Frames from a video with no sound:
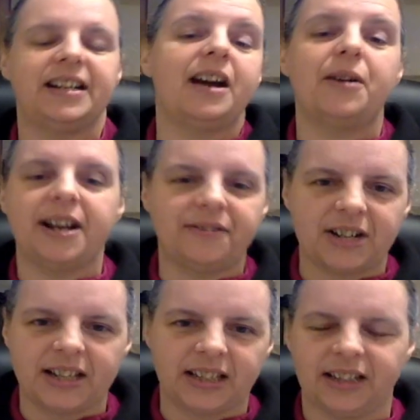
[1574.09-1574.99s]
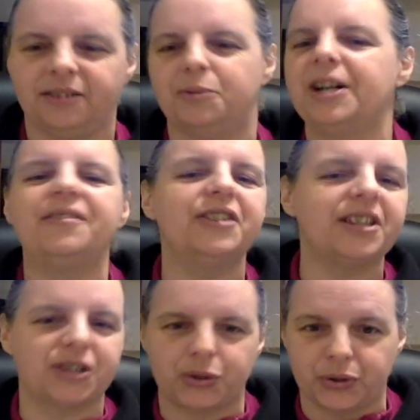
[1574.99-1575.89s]
Now I have nothing. Whatever
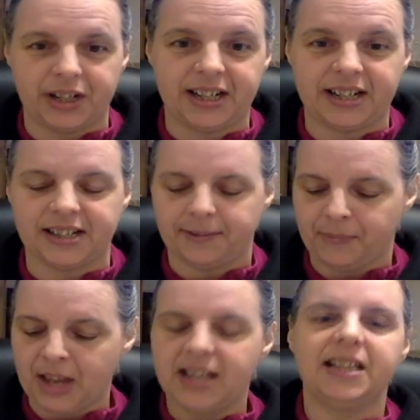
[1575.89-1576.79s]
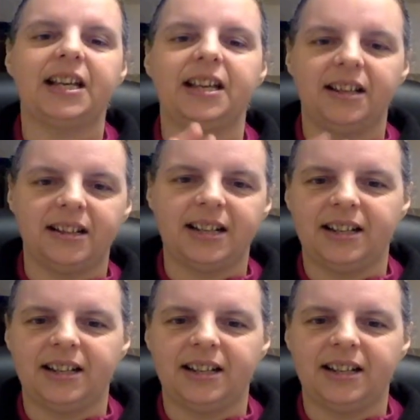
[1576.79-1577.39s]
the story is, they